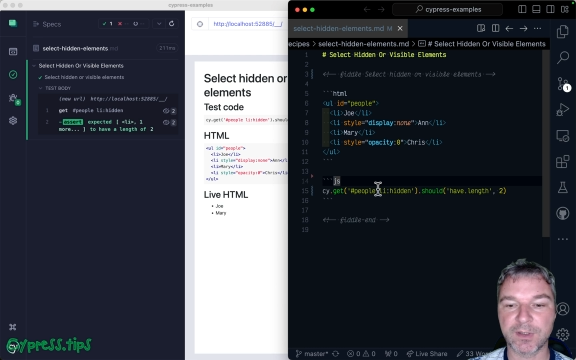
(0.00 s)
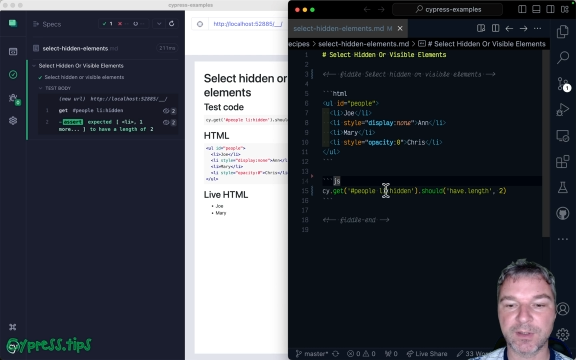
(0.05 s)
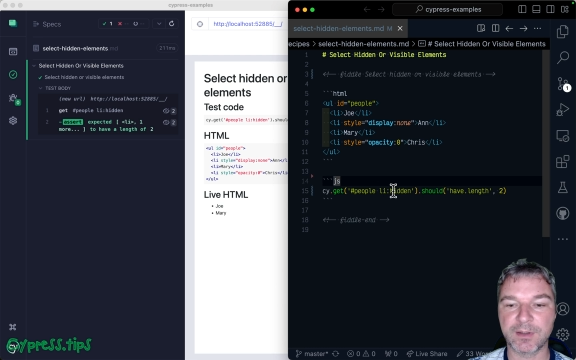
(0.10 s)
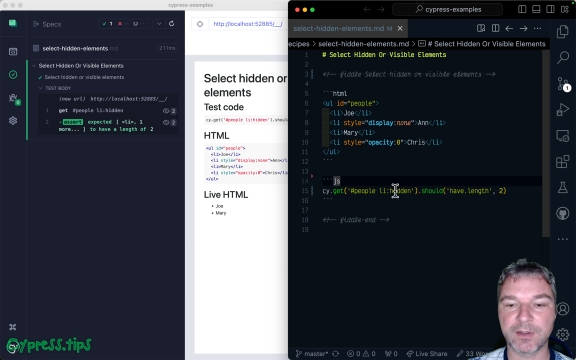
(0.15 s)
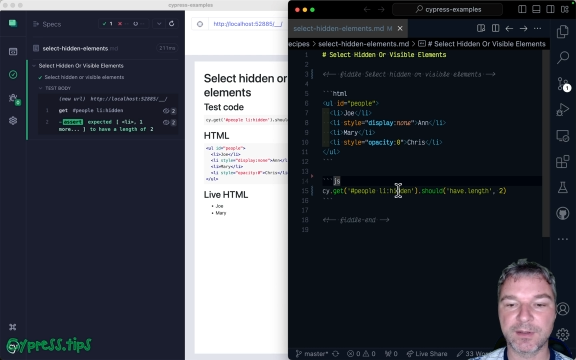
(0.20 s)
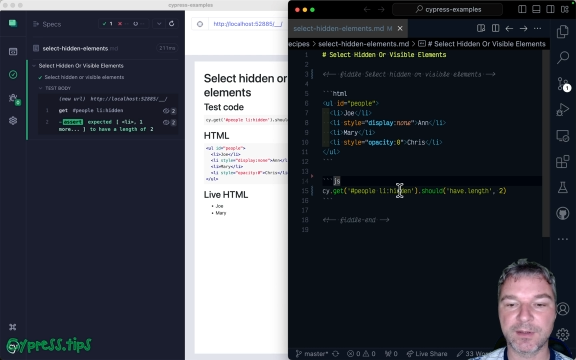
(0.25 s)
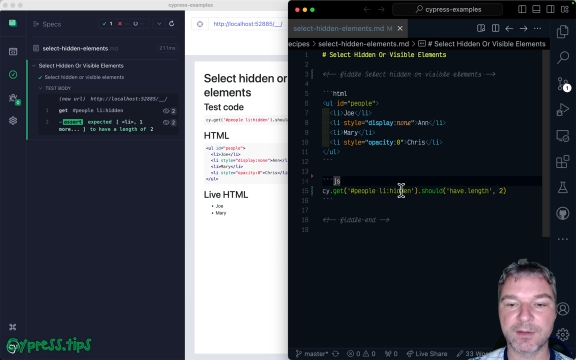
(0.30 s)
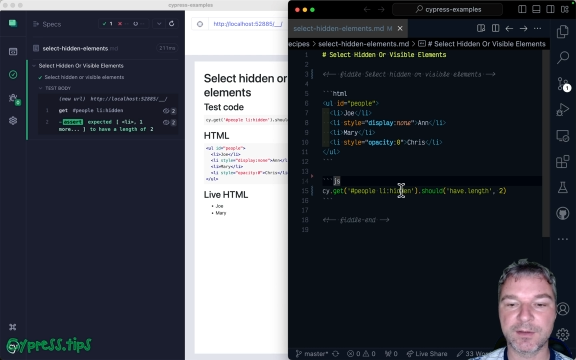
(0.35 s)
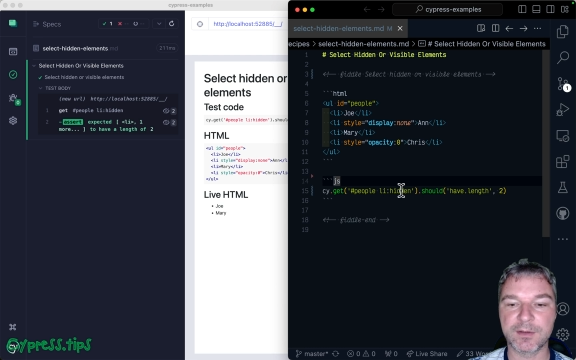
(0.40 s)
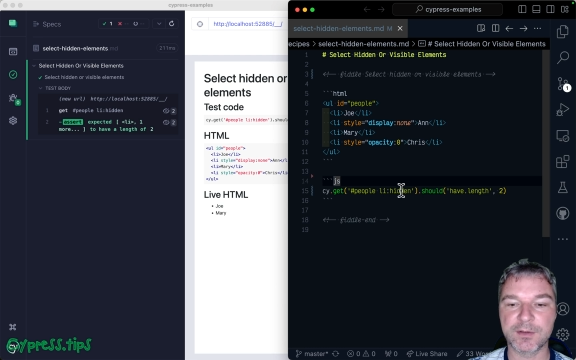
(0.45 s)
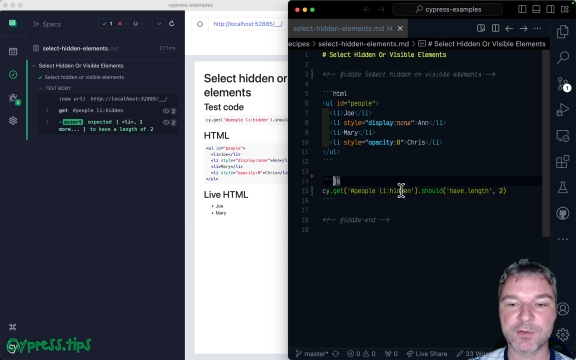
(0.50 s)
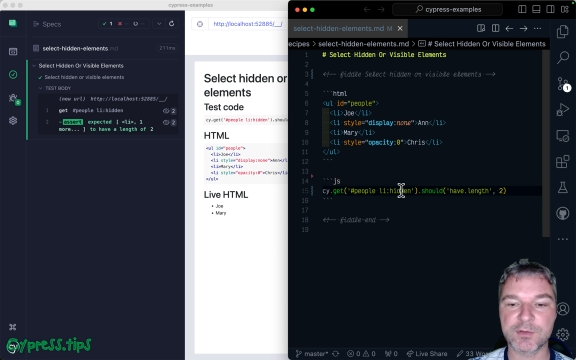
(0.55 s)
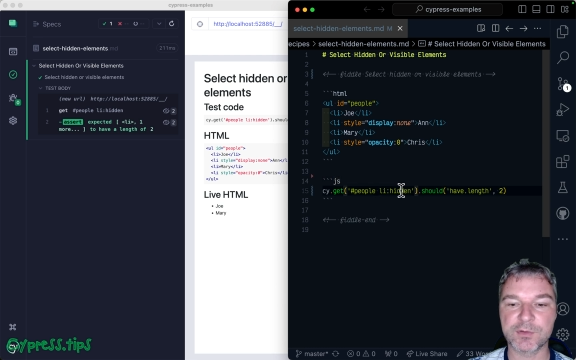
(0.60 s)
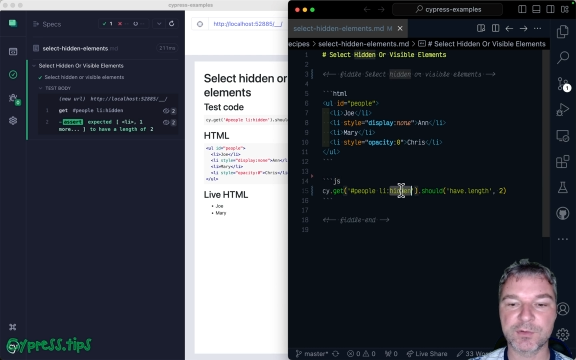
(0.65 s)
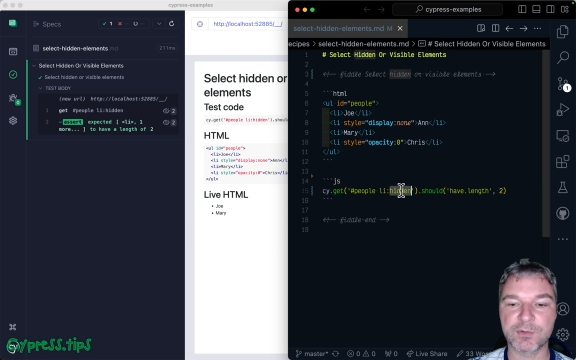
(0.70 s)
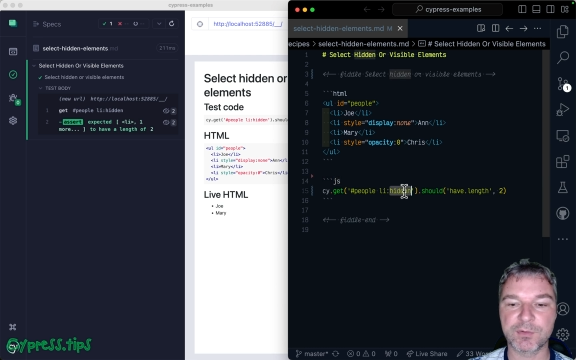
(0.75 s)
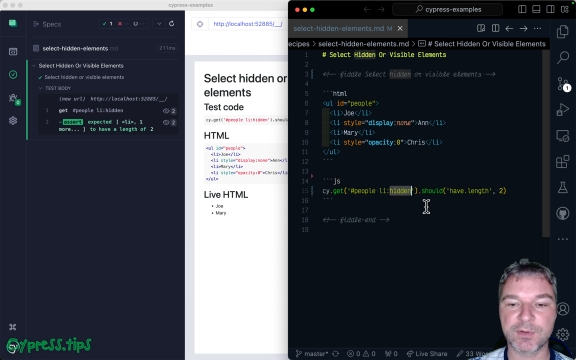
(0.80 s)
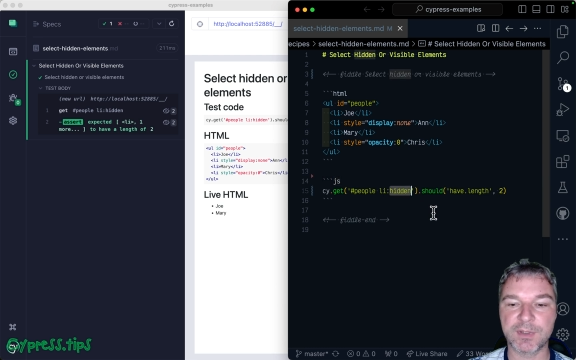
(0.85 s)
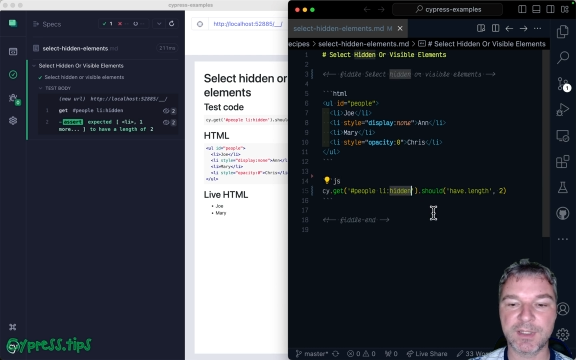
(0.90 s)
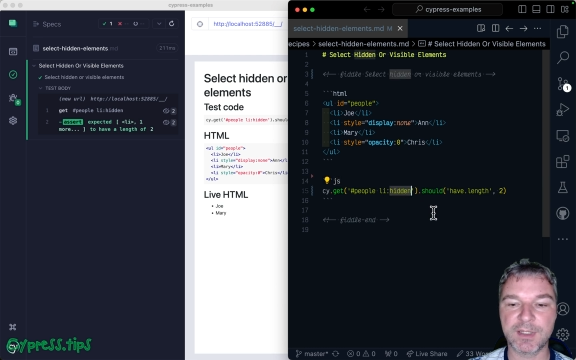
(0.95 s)
In addition
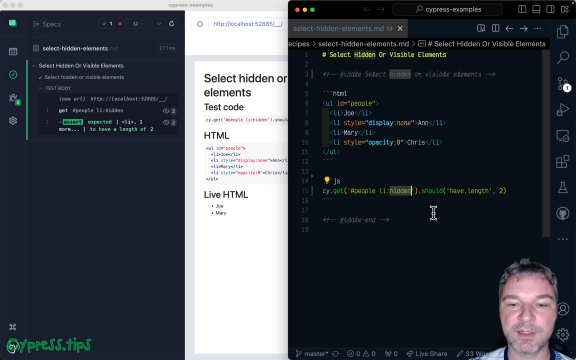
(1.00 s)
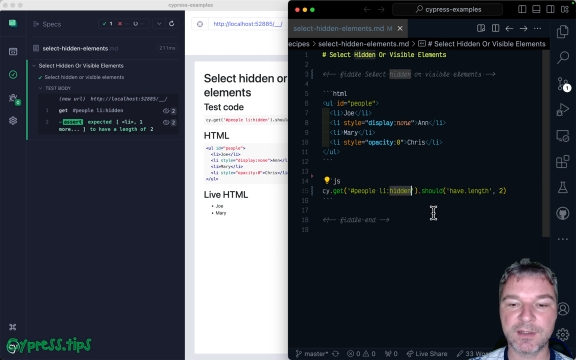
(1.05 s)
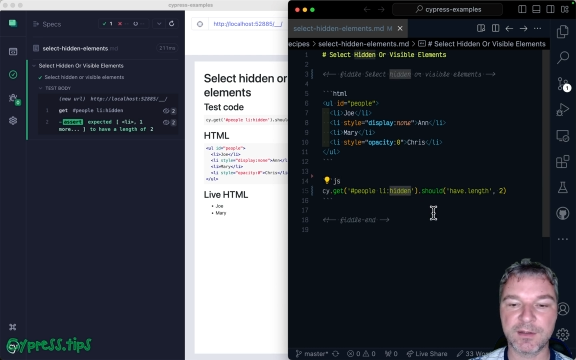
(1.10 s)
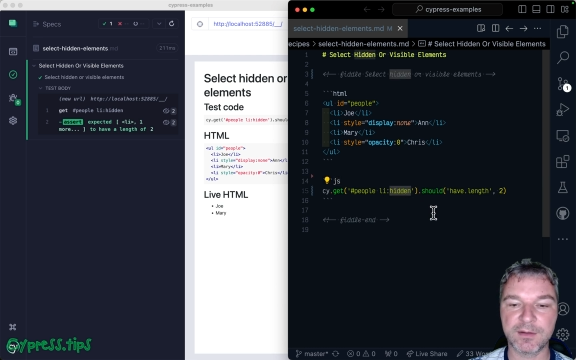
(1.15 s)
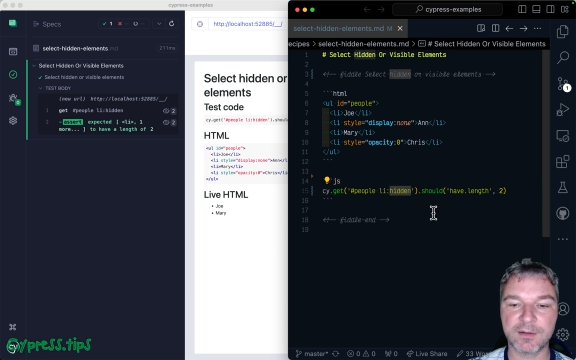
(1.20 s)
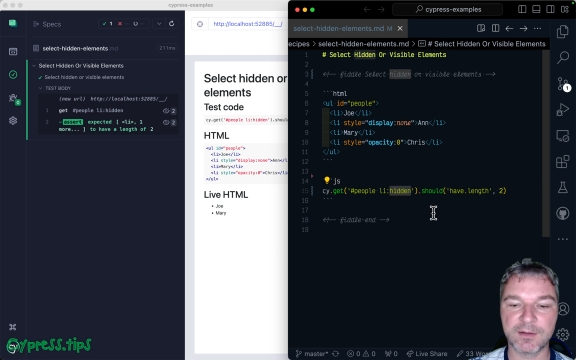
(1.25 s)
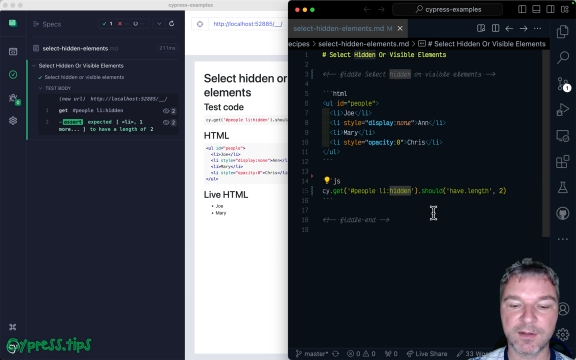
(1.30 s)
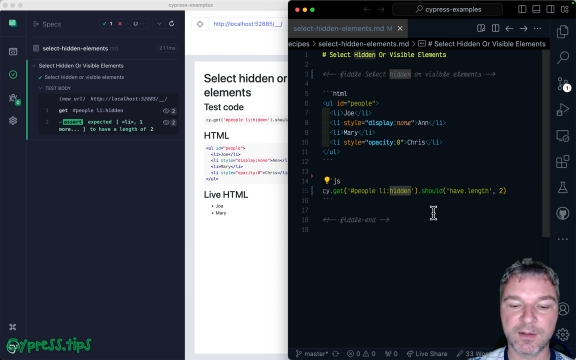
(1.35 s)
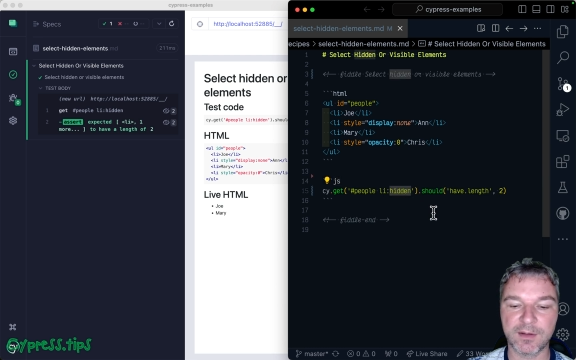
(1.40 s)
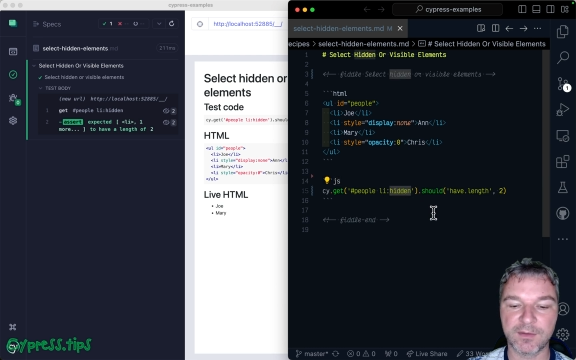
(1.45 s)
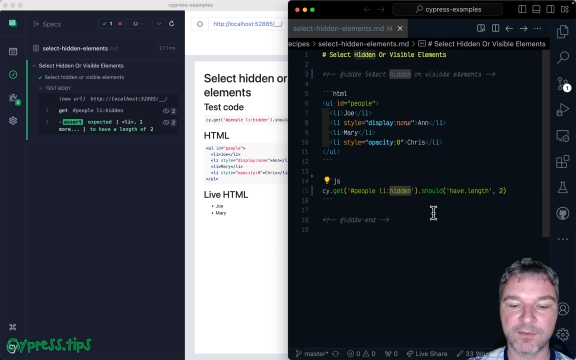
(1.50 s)
to hidden,